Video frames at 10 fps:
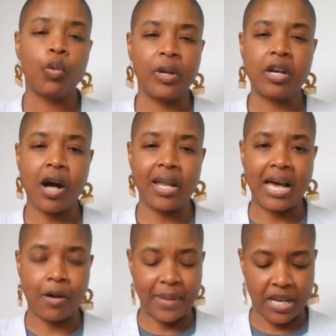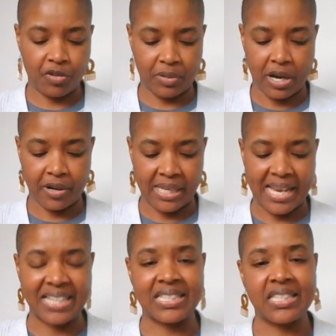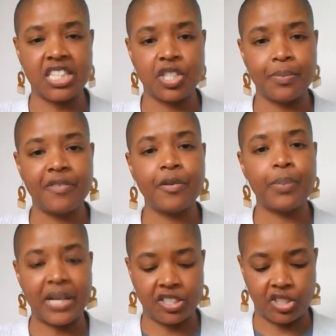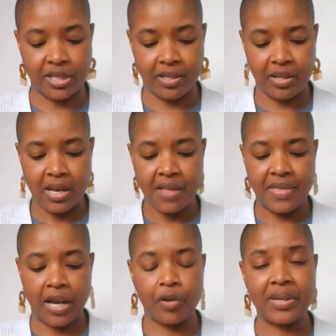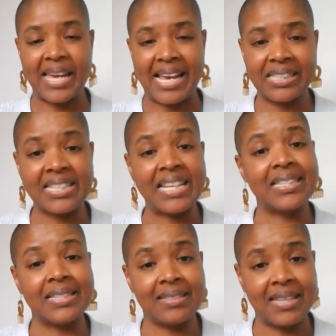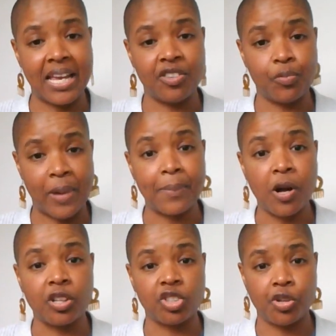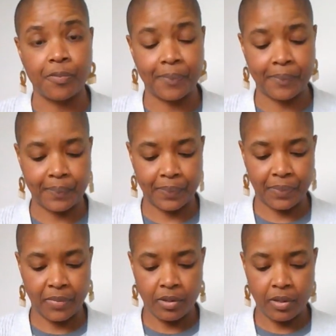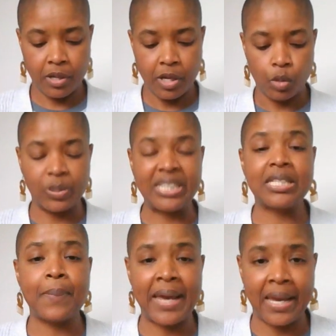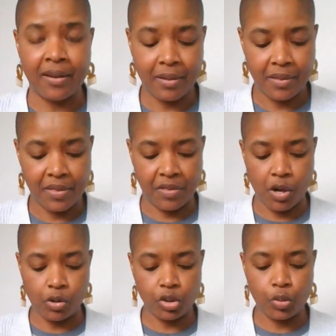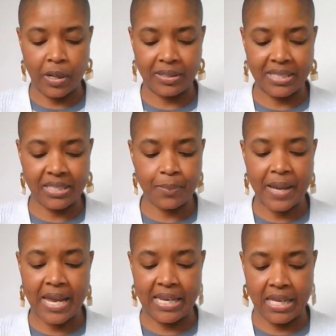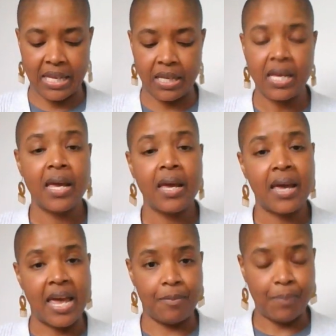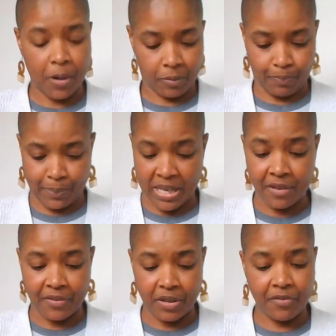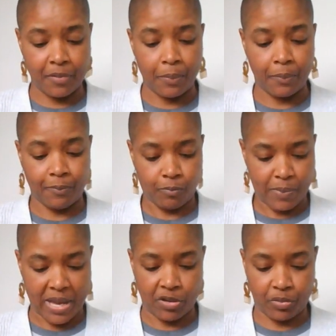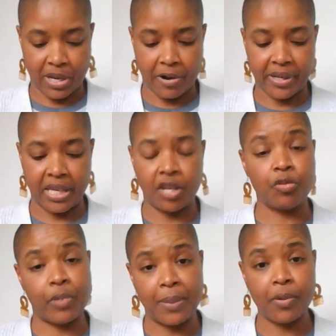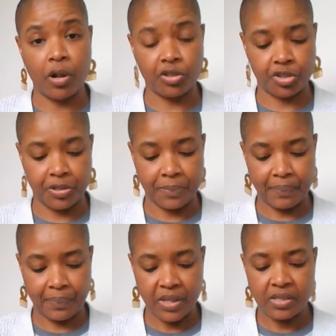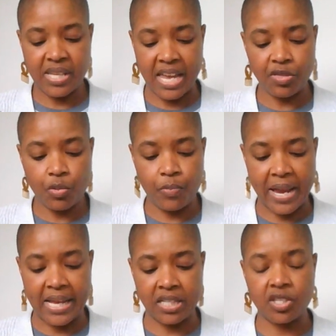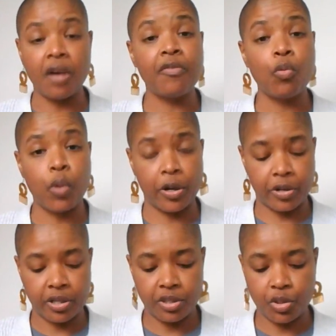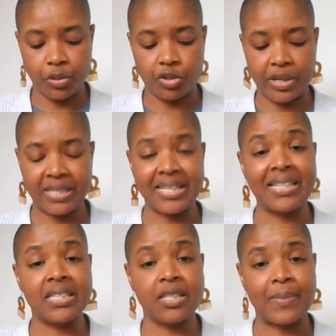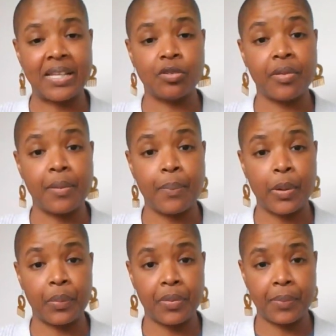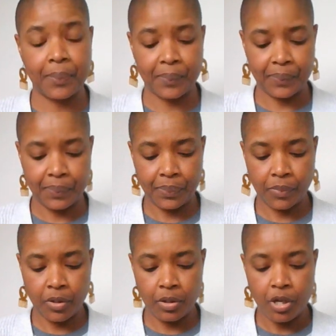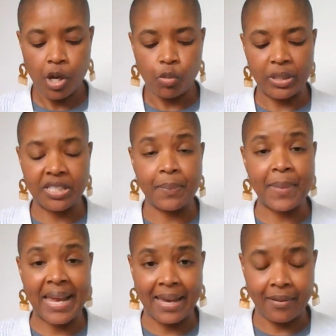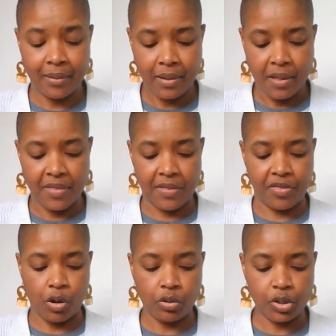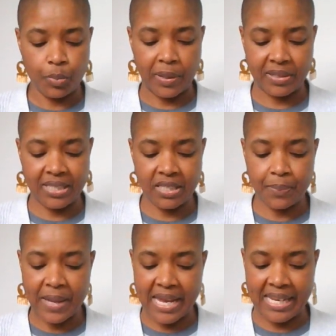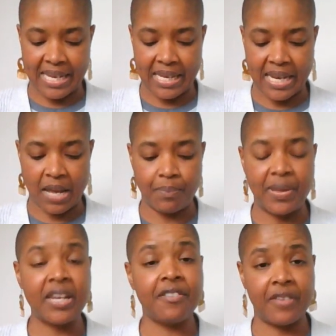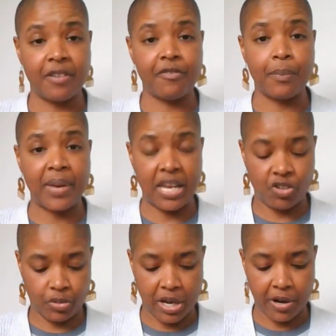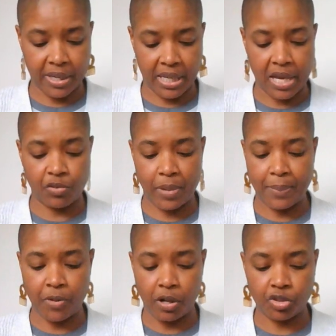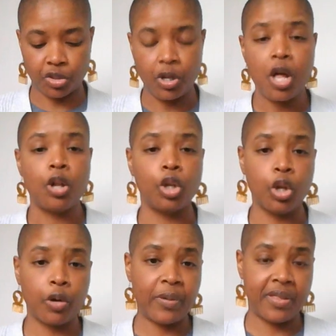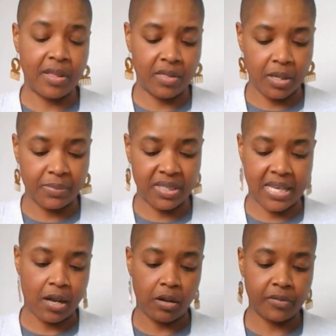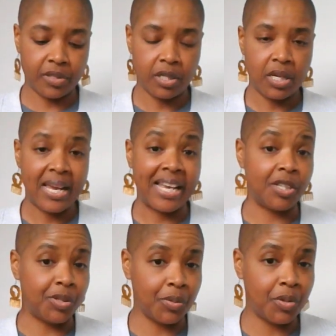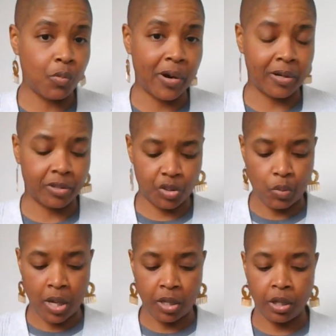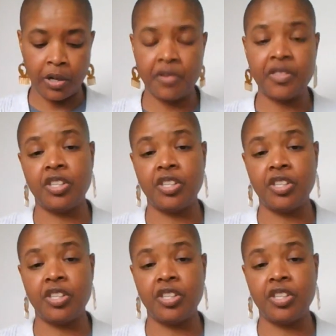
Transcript: We call out patriarchy as a system of oppression that creates and sustains rape culture. We demand that those who participate in and benefit from patriarchy and rape culture take the reins of the work to address and dismantle them both. We demand that those who participate in and benefit from patriarchy and rape culture look within themselves and do the work to unlearn the